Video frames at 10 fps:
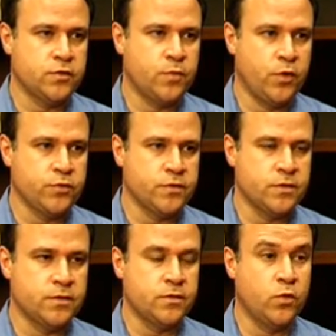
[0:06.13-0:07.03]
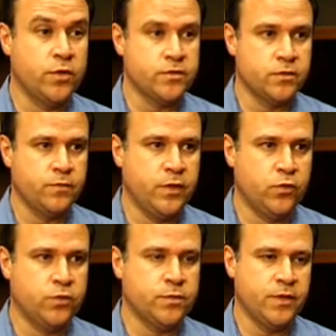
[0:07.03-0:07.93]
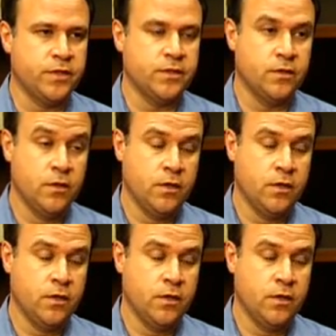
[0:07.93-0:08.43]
processes, the ones that have been automated